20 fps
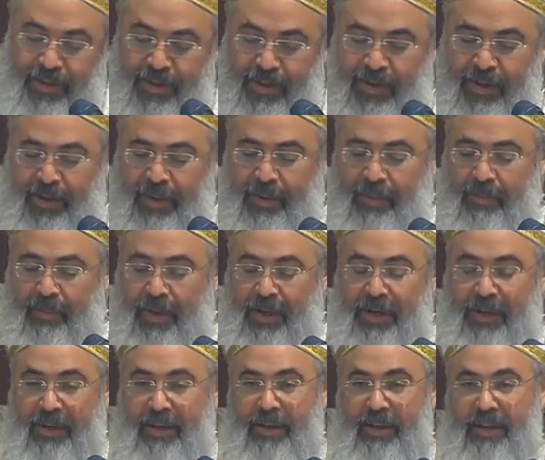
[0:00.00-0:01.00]
but
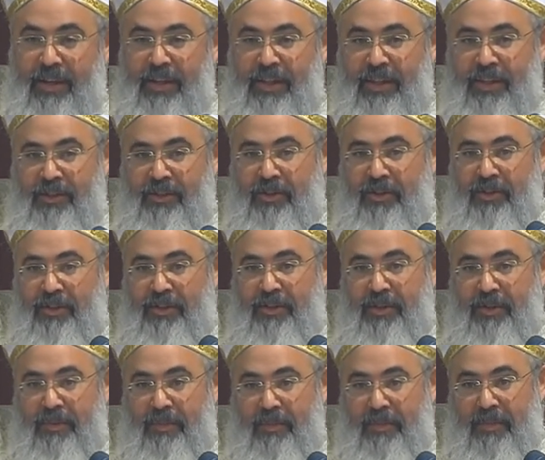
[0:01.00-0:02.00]
the church
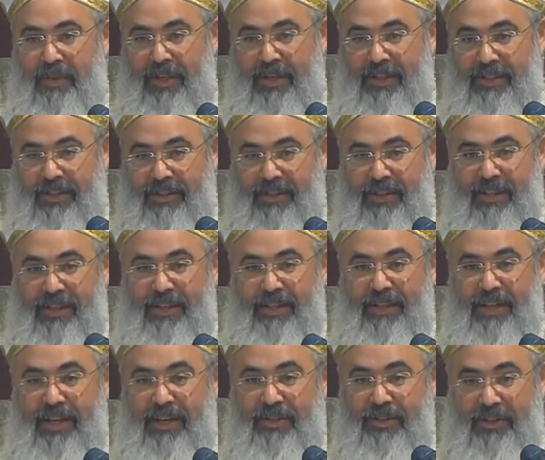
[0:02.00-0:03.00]
places it
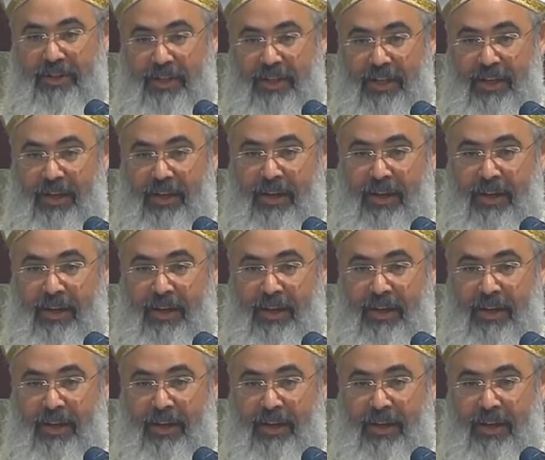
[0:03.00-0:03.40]
intentionally